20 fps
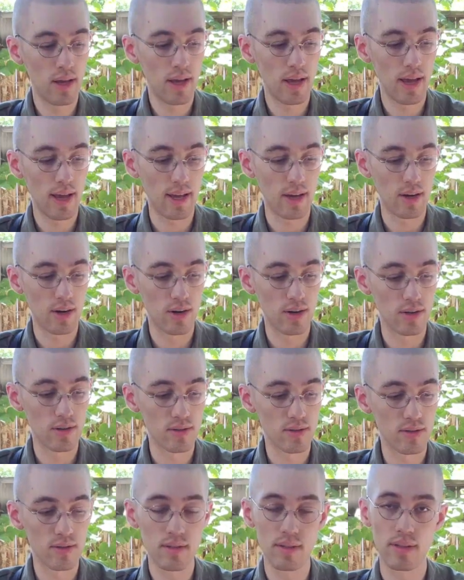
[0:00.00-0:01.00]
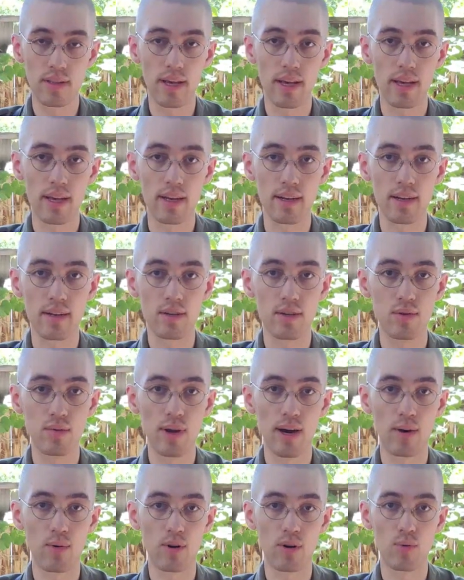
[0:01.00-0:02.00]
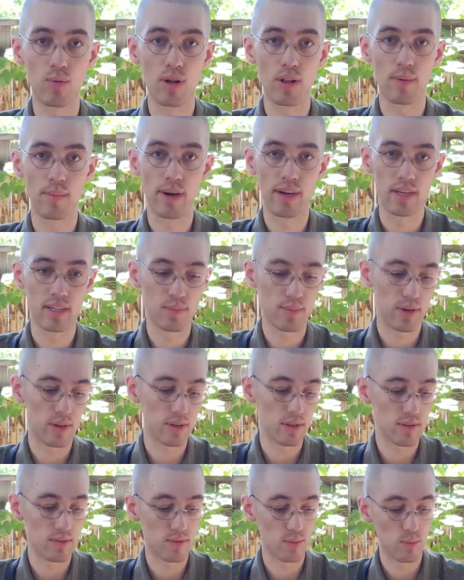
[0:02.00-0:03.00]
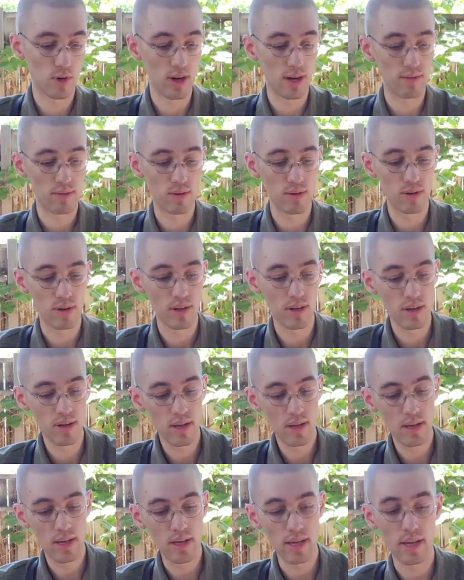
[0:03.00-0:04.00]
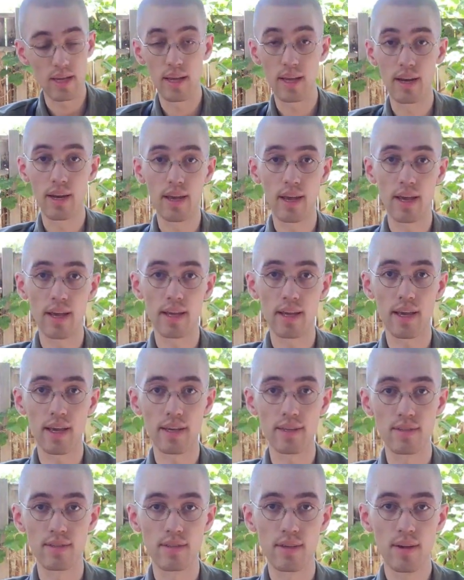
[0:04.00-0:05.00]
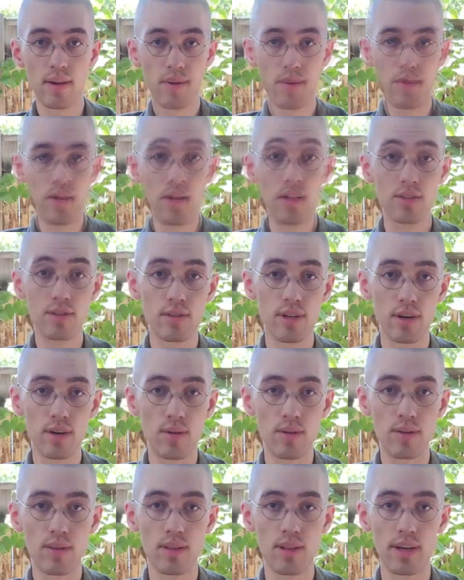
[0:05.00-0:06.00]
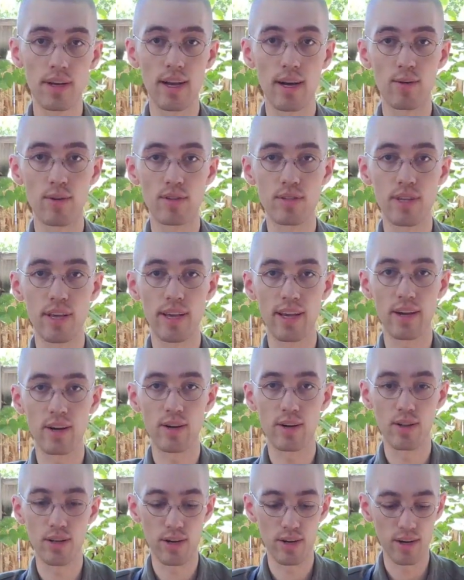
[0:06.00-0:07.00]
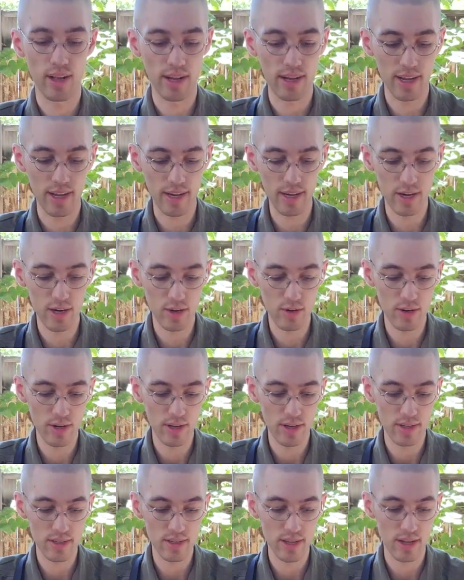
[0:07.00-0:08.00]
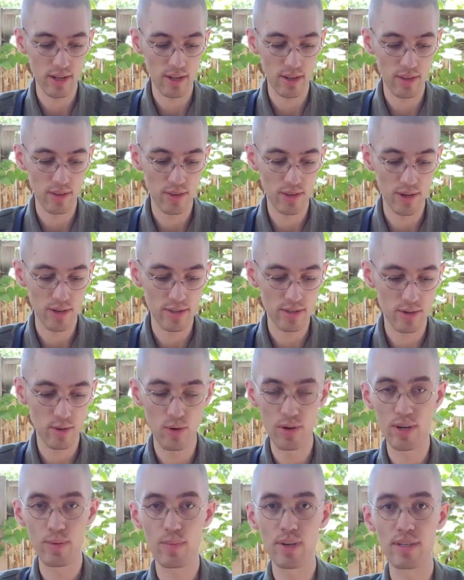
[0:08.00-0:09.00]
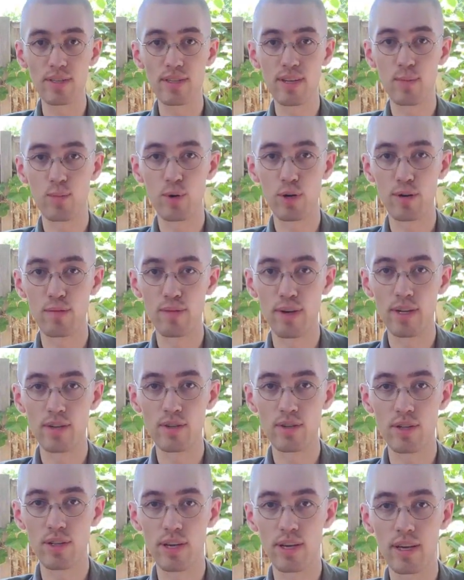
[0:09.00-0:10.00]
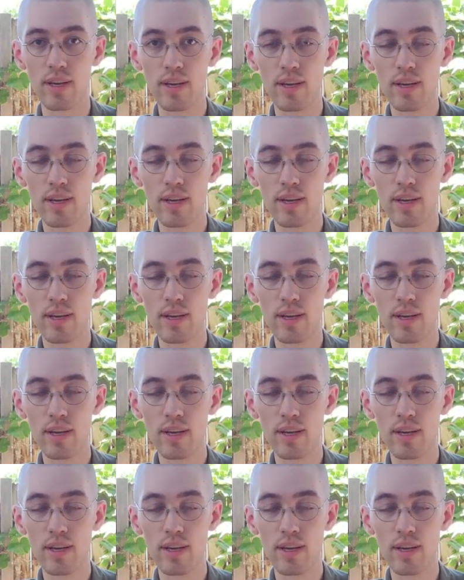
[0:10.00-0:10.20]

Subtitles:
ARs, they do not work well in my experience, and from what I've heard, in AKs. Also, like I was saying earlier, like I can already tell there's going to be someone eventually.